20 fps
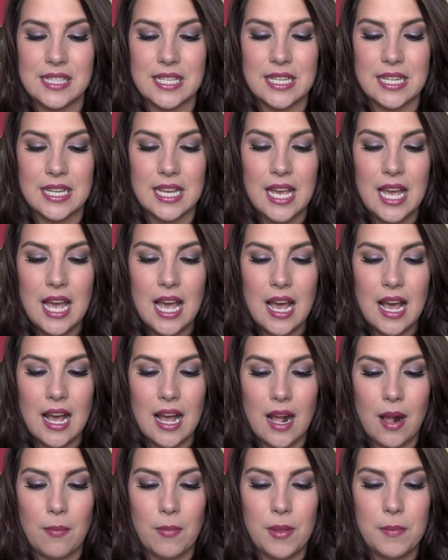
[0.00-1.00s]
the
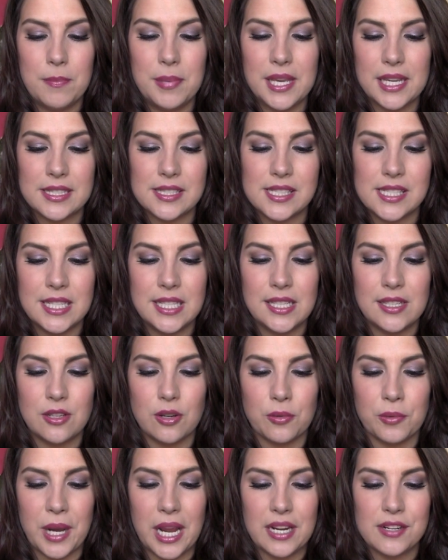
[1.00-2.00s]
um, Pixi
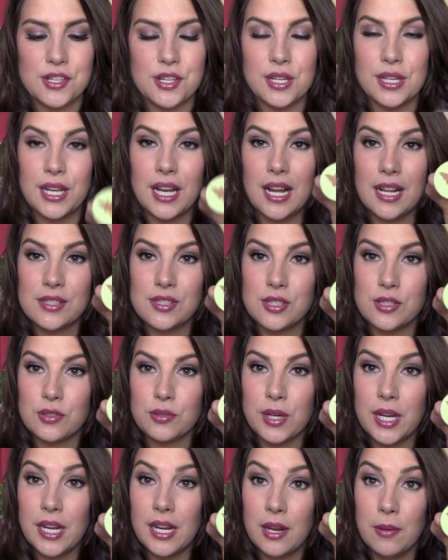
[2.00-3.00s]
Correction
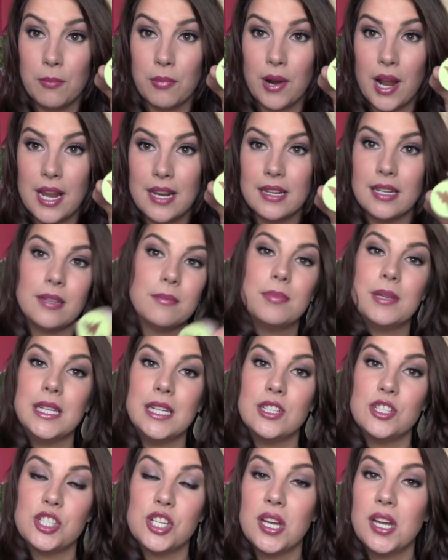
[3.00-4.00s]
Concentrate in Brightening
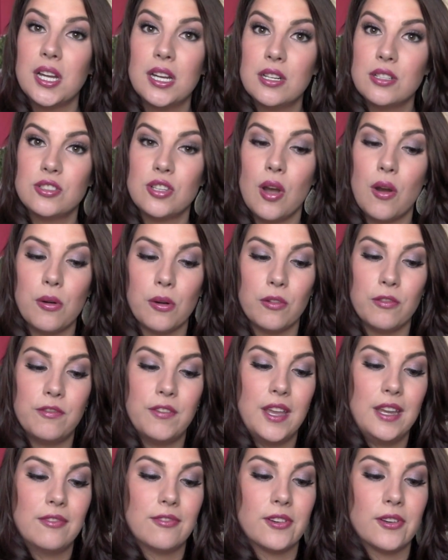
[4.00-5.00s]
Peach. Total
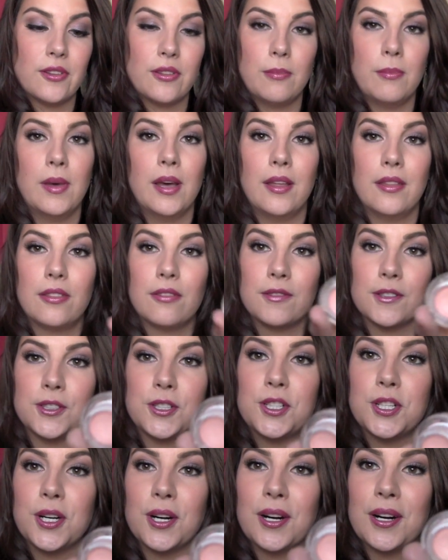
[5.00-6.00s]
favorite of the month for
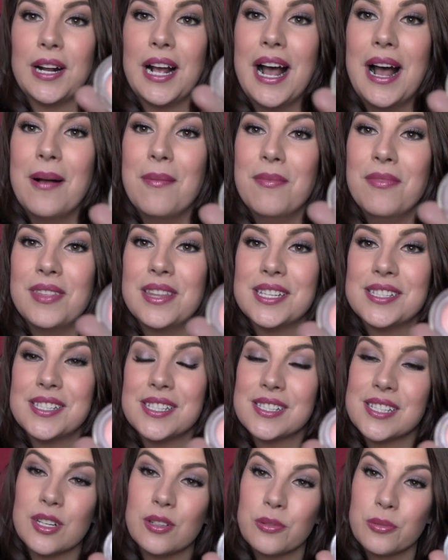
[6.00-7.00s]
sure. Um, this
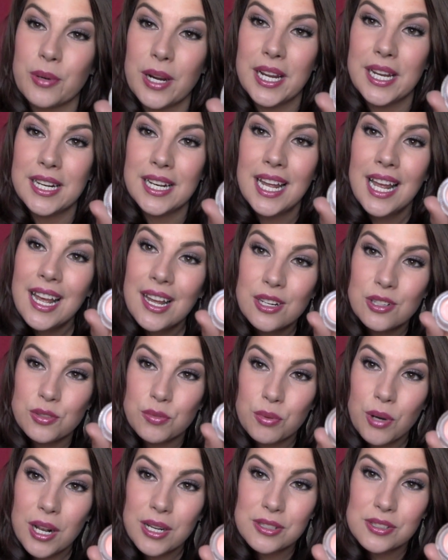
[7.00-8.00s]
is a great
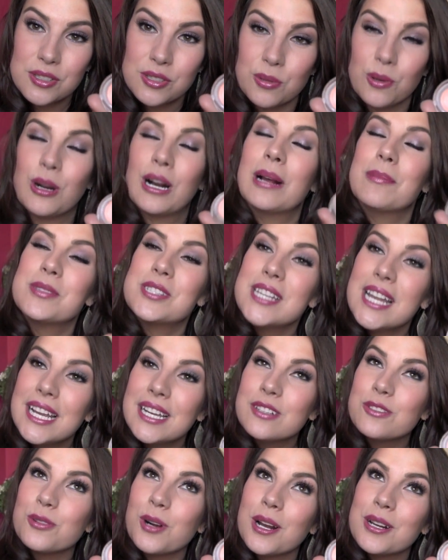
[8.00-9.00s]
drugstore. I'm
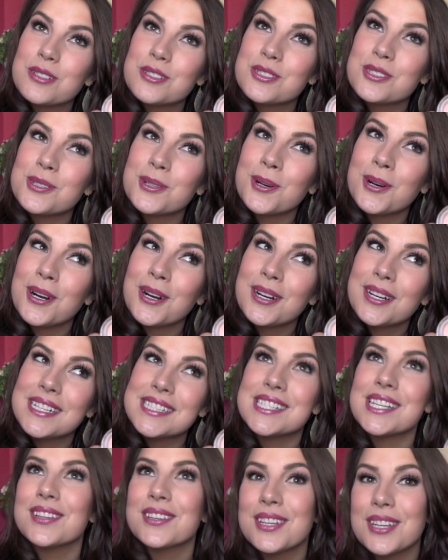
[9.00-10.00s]
saying drugstore,
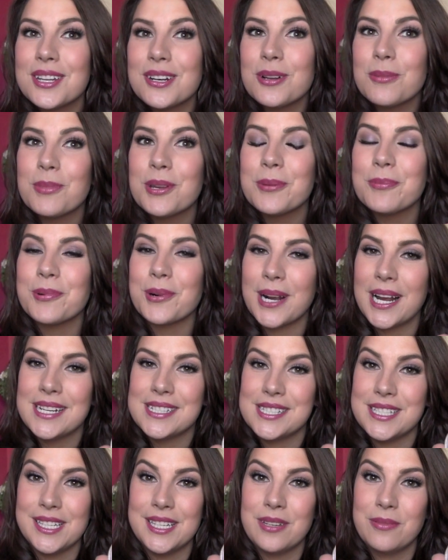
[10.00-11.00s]
it's a little bit
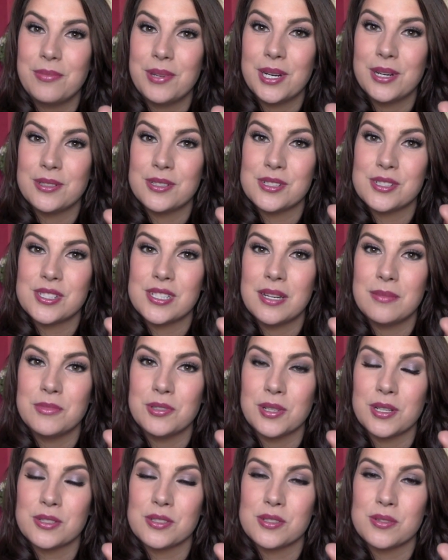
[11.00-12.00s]
pricey compared to some
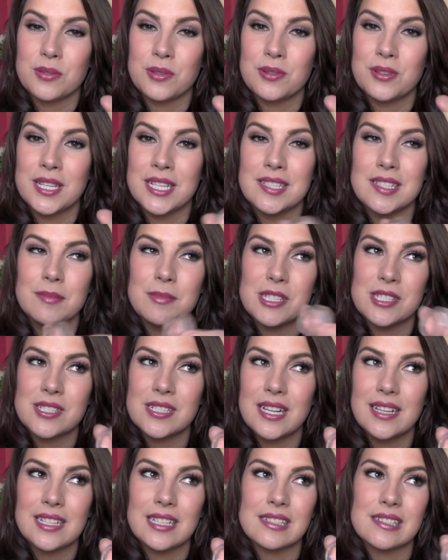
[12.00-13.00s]
drugstore things. I mean, it's
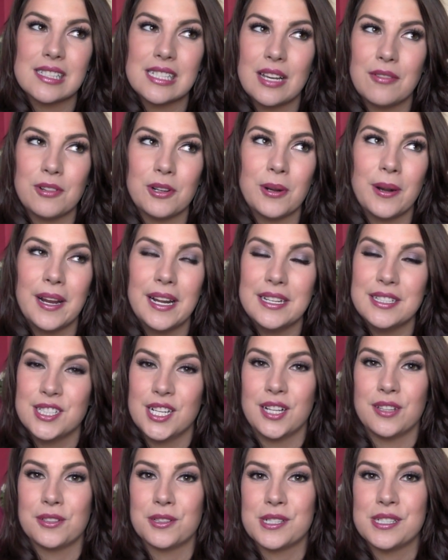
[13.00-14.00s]
not like a seven or eight
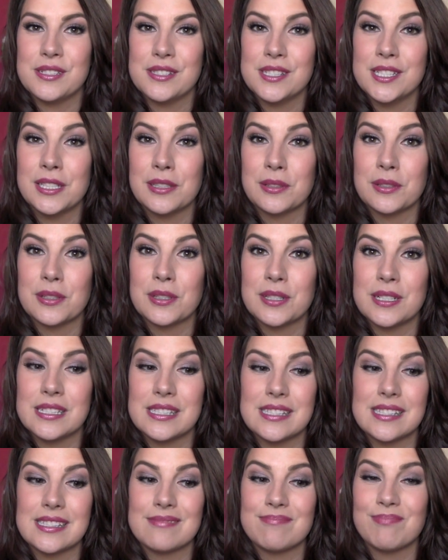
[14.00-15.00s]
dollar concealer,
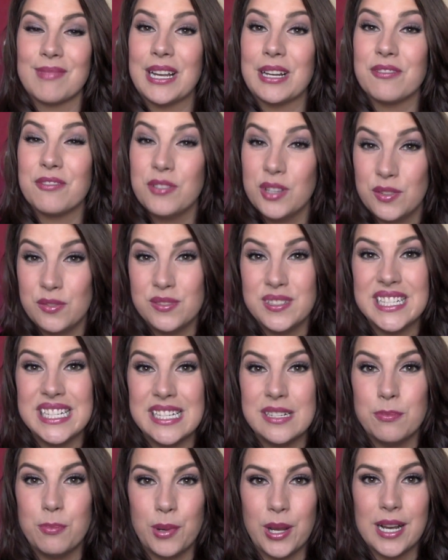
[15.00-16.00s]
it's like
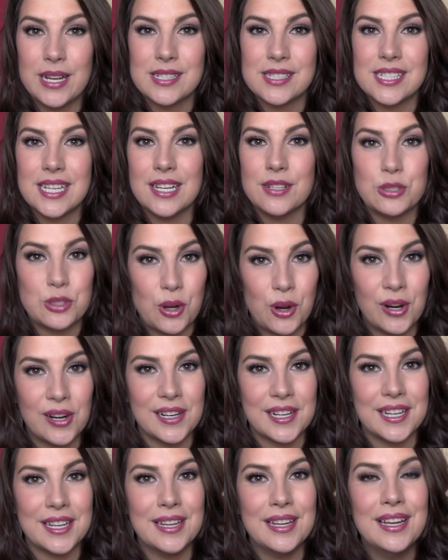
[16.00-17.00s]
fifteen bucks at
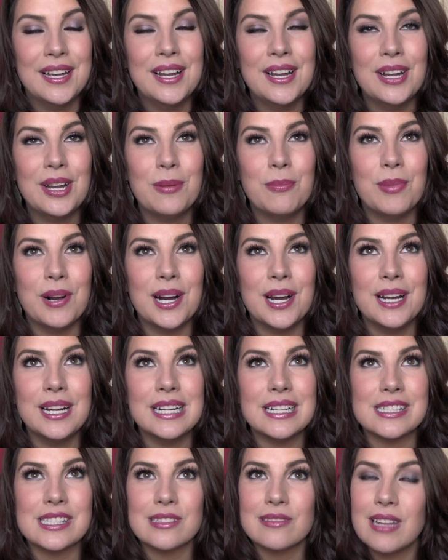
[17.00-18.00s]
Target, but
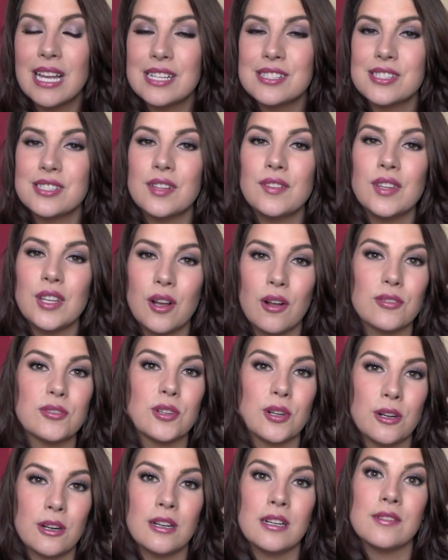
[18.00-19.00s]
it's less than the
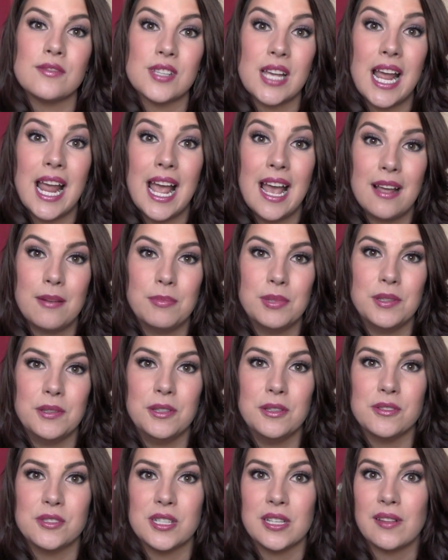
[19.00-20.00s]
alternatives I had been
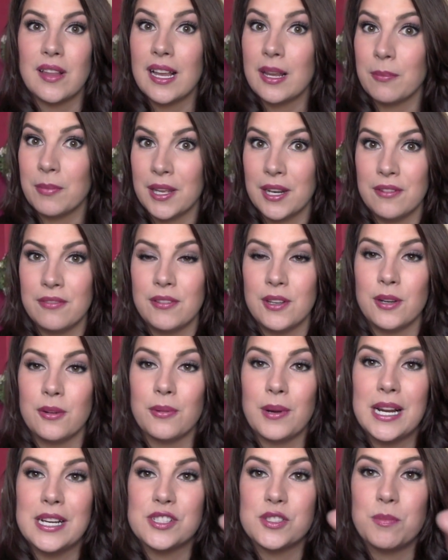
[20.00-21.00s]
using, like Benefit
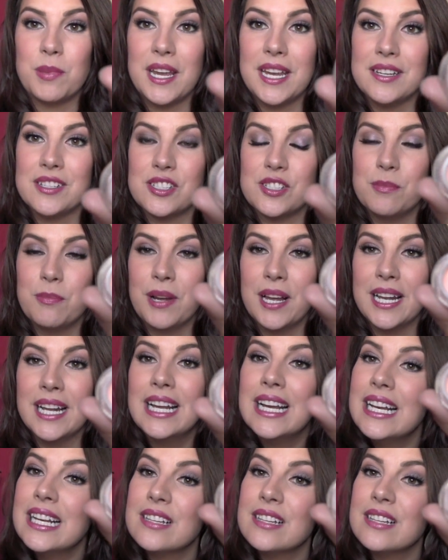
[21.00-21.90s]
Erase Paste, but